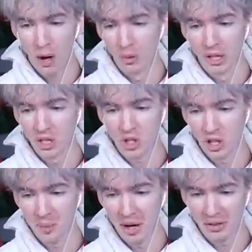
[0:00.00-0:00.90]
I really
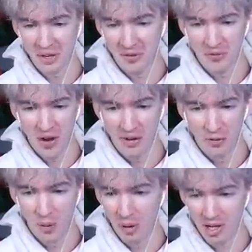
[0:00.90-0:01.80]
could have bought that for five
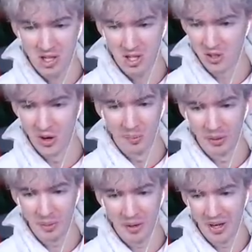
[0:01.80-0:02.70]
Robux just
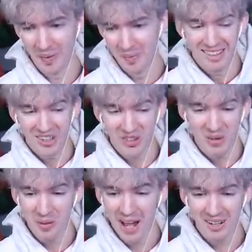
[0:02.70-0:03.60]
normally, but
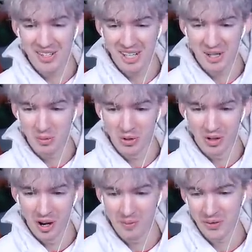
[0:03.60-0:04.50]
nothing matters
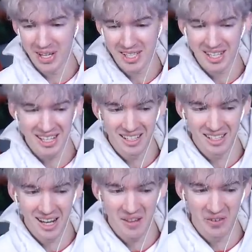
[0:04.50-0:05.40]
anymore. I'm
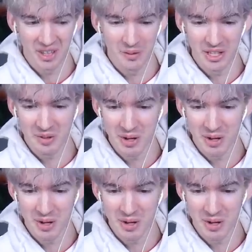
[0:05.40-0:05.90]
president. I have unlimited